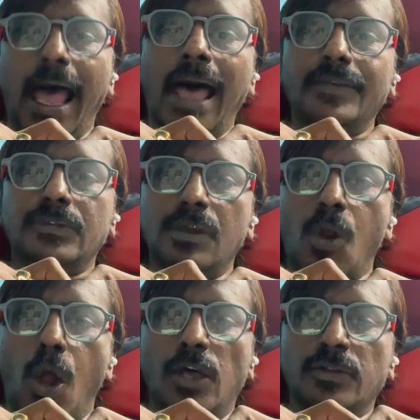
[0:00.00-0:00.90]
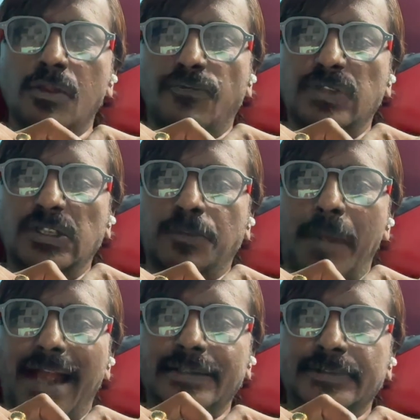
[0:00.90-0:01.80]
As the cost of those
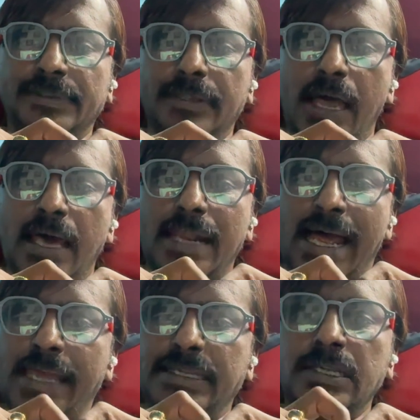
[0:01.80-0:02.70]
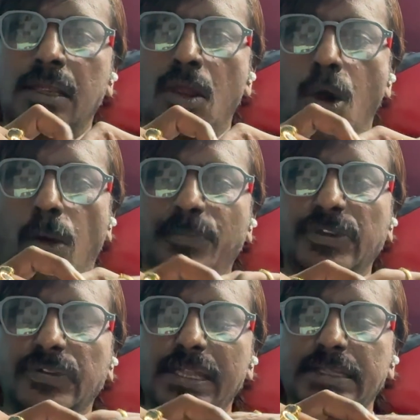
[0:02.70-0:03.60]
parts are high,
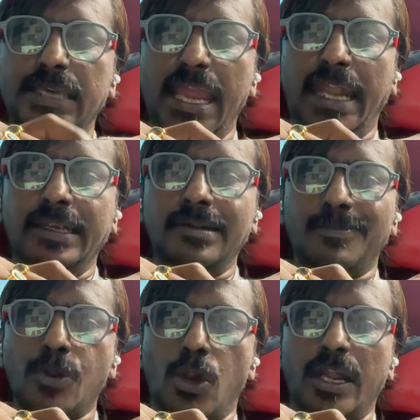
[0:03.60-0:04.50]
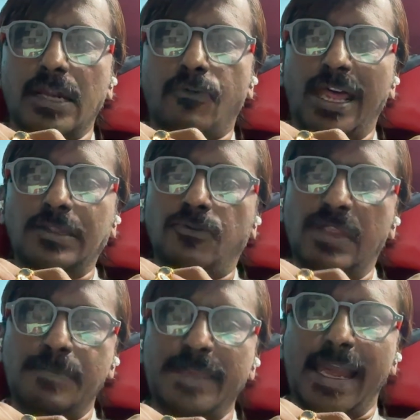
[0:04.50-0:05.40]
obviously the end product value
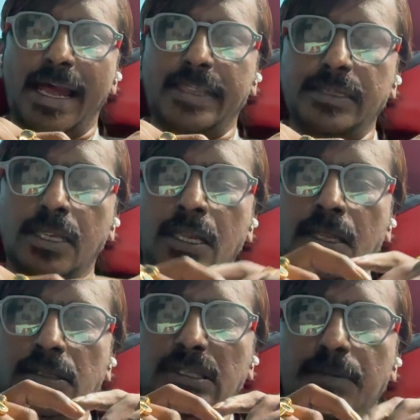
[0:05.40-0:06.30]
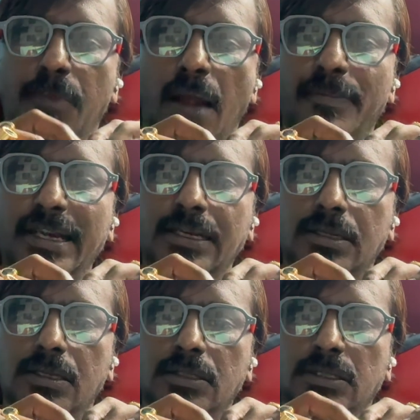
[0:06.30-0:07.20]
will be high. The
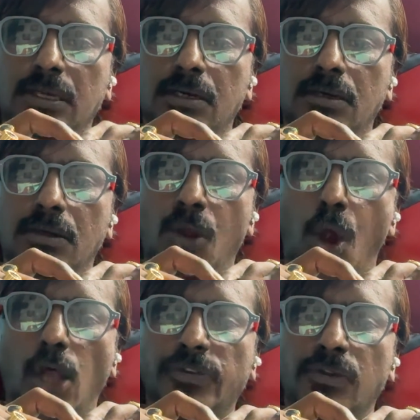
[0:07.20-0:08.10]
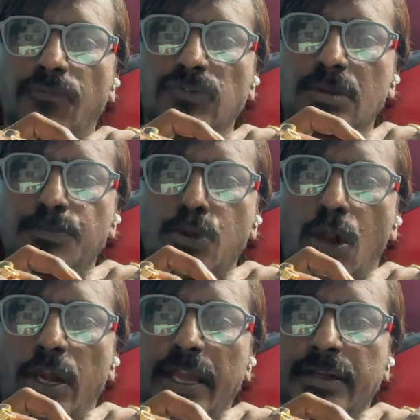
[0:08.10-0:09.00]
moment the cost of the
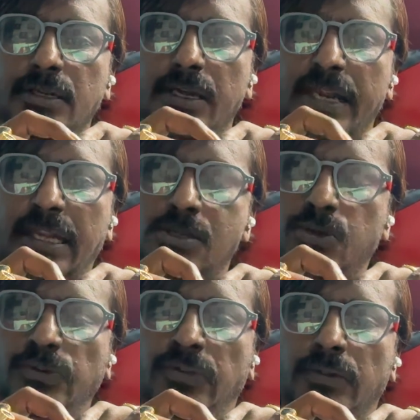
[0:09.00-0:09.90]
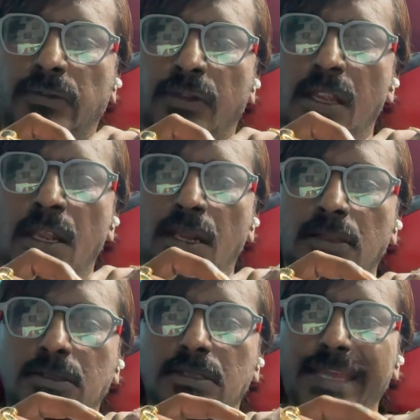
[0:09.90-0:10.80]
product reduces,
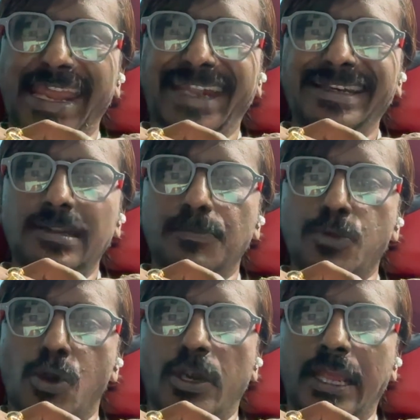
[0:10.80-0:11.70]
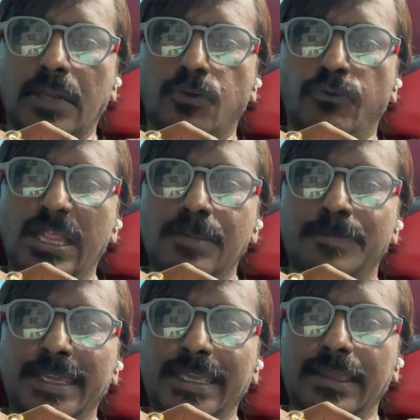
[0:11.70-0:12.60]
the end product will
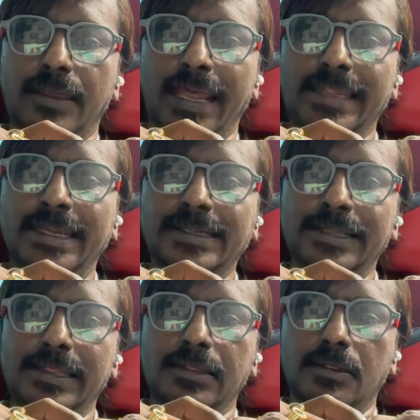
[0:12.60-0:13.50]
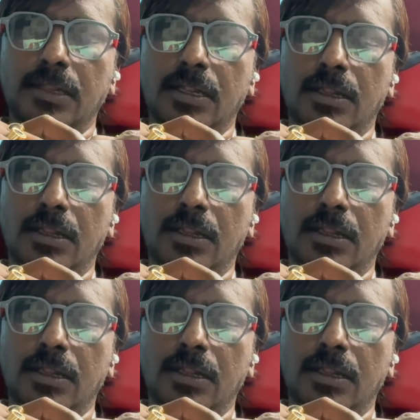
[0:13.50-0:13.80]
be a little